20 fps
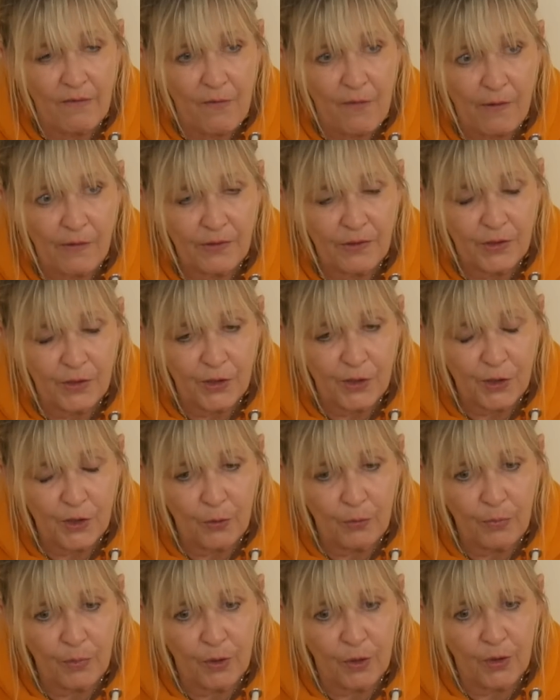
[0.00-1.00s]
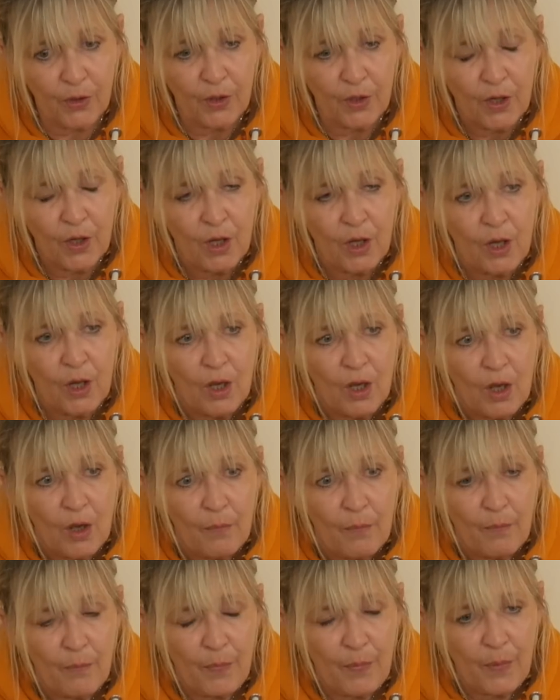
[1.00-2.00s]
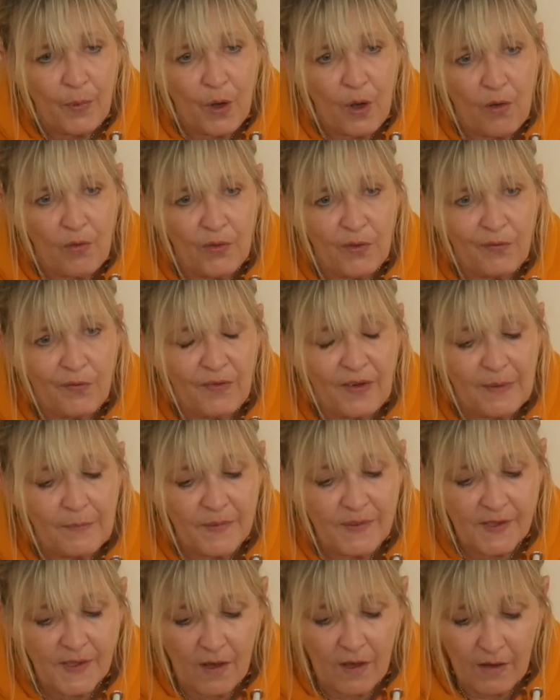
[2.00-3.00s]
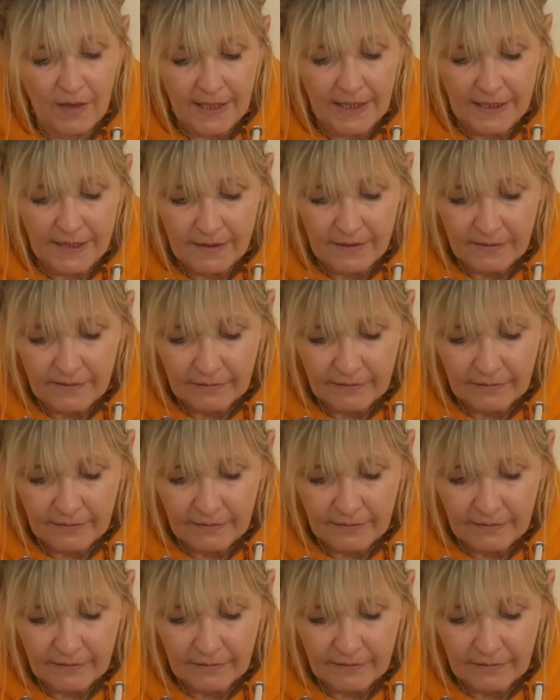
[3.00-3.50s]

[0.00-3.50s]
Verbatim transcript: very stubborn. But on the flip side,